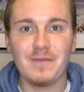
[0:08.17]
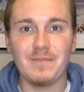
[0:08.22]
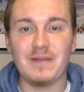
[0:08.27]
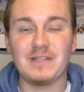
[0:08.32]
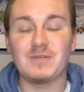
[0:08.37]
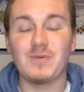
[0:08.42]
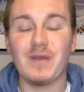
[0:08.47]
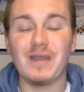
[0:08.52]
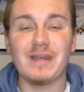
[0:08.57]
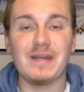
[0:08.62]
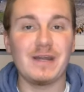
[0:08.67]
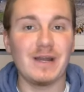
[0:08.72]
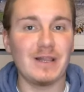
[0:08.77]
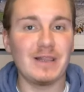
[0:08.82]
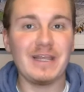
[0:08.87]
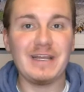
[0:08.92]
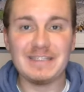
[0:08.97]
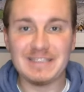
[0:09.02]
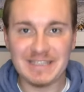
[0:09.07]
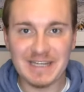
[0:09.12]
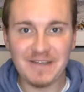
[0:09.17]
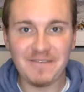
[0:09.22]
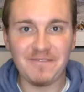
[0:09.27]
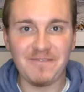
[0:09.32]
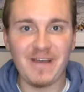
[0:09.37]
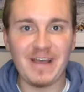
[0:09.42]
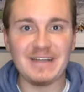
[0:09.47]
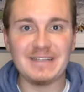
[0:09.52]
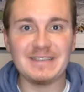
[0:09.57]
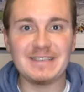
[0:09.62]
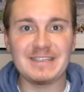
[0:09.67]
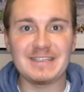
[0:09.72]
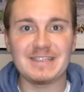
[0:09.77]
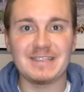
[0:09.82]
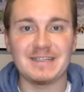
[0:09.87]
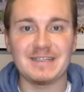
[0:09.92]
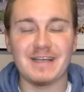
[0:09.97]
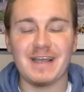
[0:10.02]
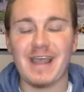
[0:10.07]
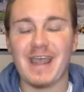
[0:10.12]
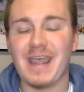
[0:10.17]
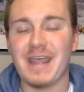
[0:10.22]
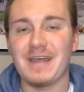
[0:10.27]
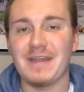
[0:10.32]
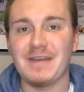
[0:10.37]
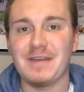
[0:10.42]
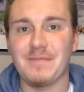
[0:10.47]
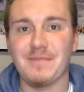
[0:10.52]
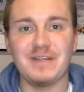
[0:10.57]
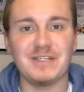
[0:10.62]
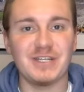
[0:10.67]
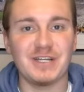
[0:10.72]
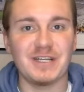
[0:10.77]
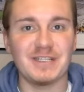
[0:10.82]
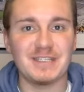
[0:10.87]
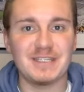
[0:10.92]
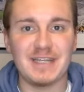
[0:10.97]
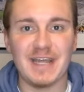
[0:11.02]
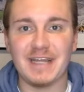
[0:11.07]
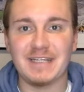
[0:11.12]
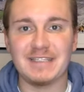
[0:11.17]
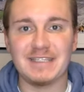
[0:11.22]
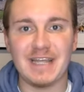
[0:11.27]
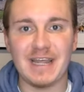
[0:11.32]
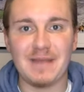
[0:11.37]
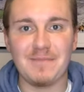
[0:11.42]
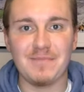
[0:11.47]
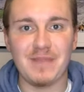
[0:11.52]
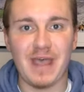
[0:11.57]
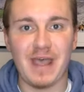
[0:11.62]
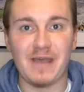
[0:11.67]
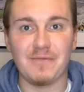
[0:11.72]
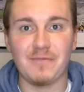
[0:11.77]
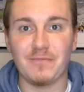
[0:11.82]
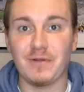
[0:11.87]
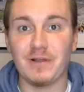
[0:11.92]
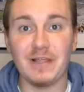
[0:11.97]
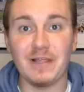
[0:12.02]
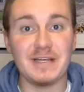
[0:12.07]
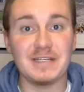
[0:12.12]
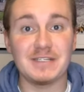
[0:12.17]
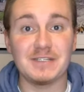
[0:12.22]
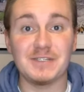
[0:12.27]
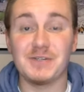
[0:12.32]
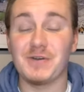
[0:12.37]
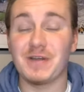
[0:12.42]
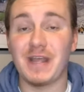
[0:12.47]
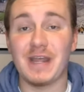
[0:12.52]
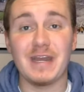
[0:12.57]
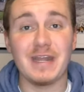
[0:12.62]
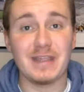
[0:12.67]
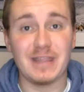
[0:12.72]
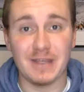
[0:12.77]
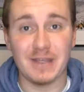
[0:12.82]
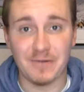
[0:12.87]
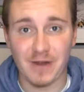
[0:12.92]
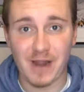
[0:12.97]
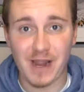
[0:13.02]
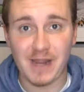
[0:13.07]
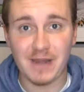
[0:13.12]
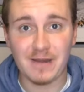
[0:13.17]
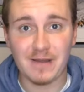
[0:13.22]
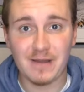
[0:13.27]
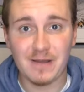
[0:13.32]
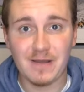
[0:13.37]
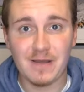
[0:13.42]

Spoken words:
between an elite defense and a Michigan State team that really isn't doing anything right.